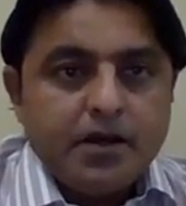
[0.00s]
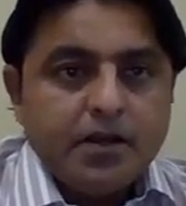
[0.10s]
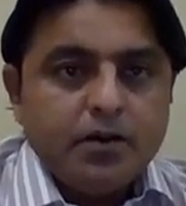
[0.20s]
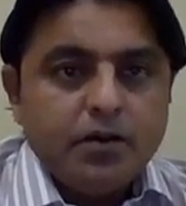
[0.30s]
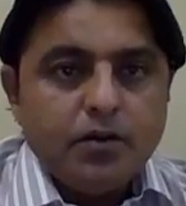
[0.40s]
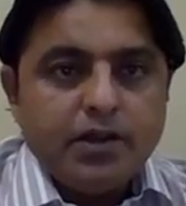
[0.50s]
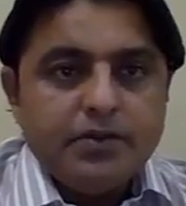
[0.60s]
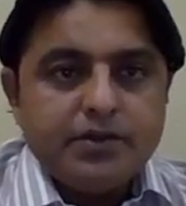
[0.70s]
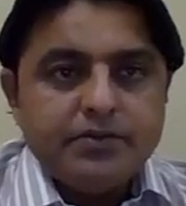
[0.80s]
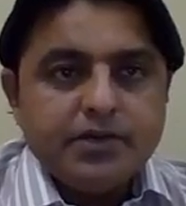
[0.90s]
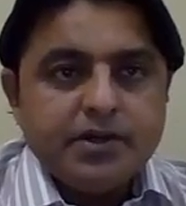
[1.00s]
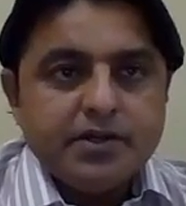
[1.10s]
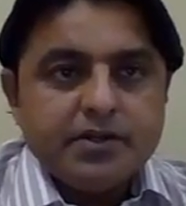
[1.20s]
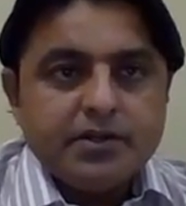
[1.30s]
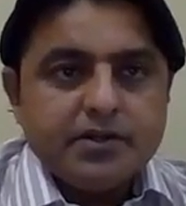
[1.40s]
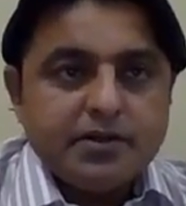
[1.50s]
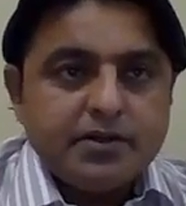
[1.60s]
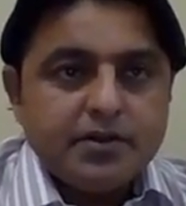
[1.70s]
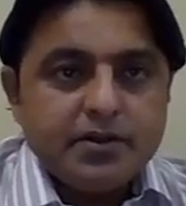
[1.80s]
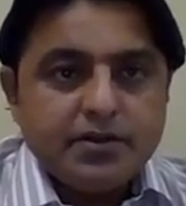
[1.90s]
Hello, everyone.
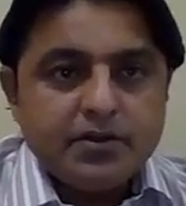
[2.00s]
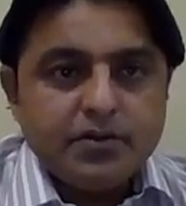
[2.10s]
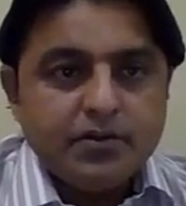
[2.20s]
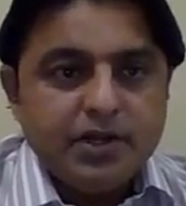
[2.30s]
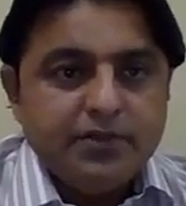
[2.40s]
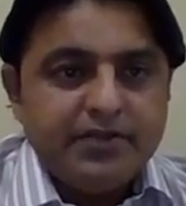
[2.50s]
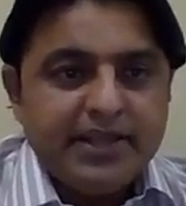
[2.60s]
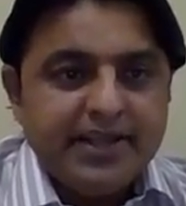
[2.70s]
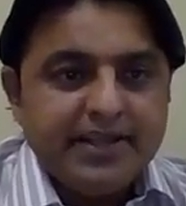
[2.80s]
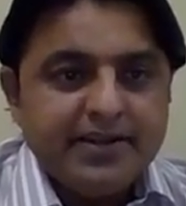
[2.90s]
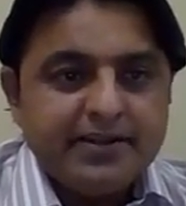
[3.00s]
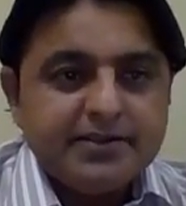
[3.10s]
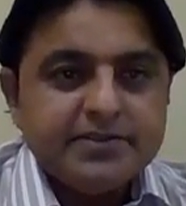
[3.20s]
Good evening.